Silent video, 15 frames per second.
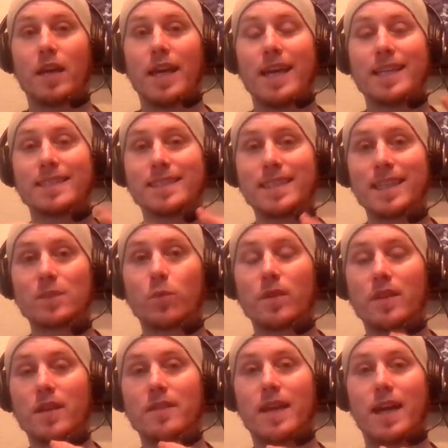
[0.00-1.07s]
exists
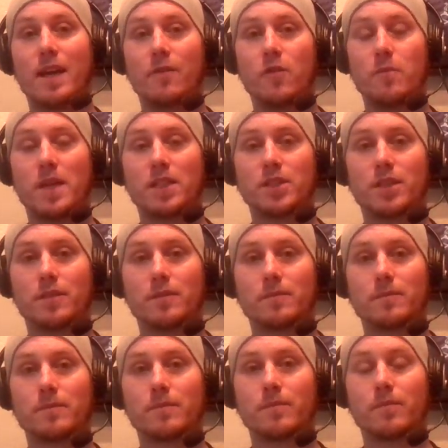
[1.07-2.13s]
within that information,
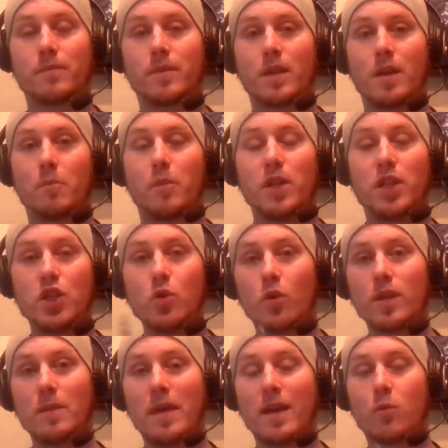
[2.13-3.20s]
but you
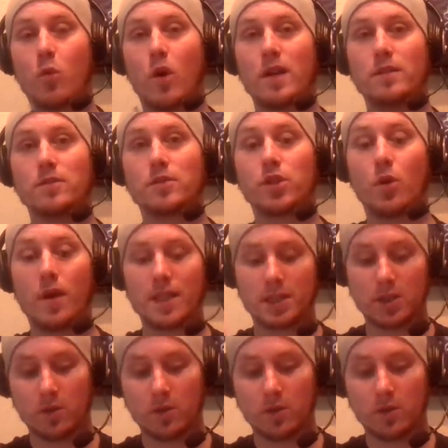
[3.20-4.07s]
only make one choice.